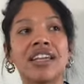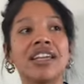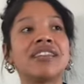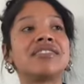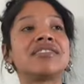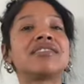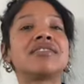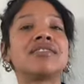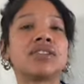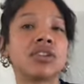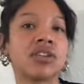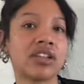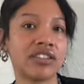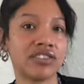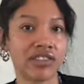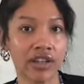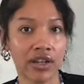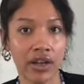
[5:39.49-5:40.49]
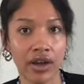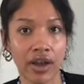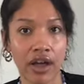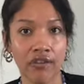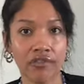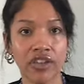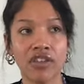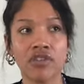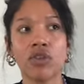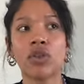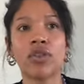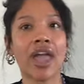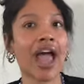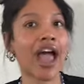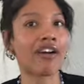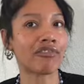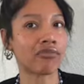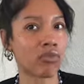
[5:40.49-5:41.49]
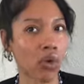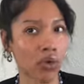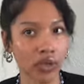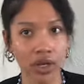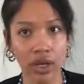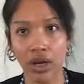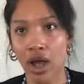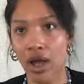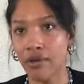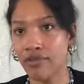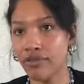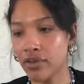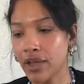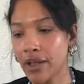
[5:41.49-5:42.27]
It still isn't enough, even though they have more than enough.